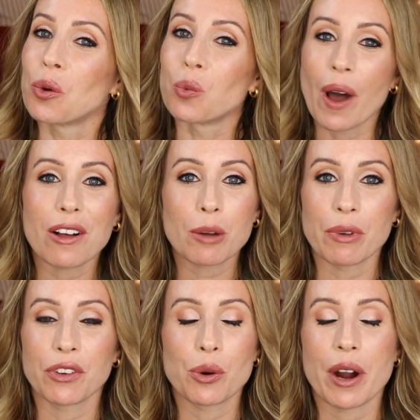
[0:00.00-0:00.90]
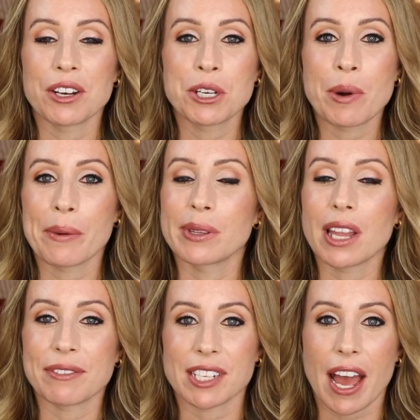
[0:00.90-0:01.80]
Welcome if you are new. I would
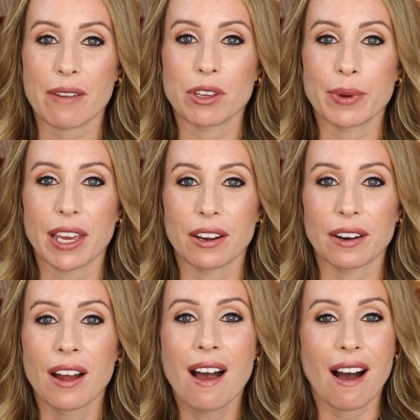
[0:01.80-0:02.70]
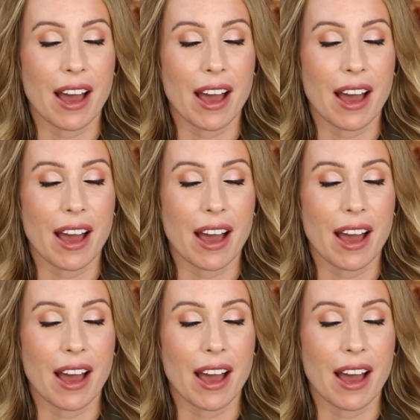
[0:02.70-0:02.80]
love to have you here.